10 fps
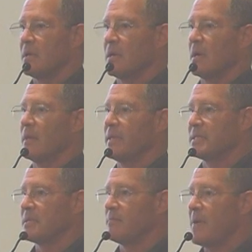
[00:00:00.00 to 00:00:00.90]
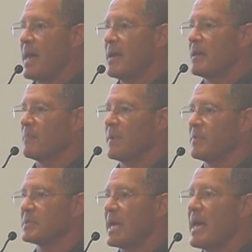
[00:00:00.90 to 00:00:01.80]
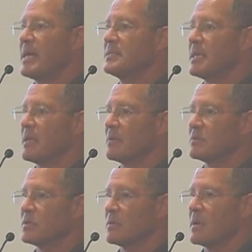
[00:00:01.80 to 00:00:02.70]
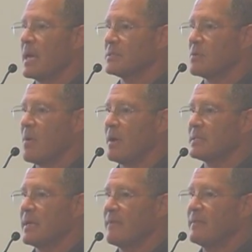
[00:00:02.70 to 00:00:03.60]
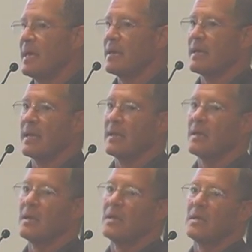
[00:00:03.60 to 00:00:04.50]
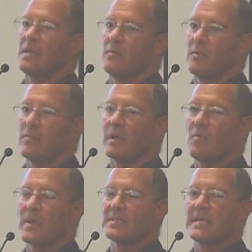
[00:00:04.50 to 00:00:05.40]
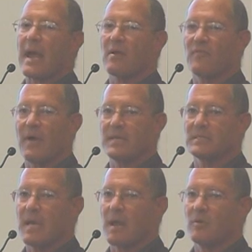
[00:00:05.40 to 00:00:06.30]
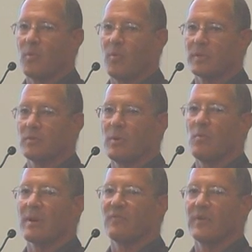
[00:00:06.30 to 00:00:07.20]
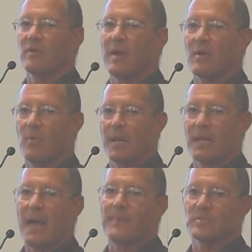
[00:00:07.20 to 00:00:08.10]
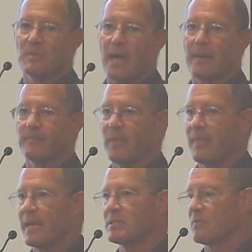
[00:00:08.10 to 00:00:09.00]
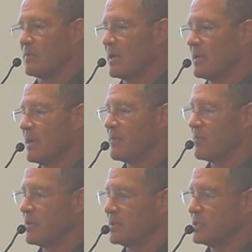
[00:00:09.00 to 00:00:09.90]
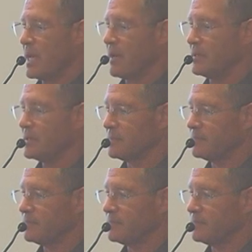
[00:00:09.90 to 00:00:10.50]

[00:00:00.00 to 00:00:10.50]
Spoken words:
that's embedded in people's heads and in certain kinds of qualitative data, and do we really want to sacrifice that, or do we want to figure out a way to capture that? And that's another real challenge.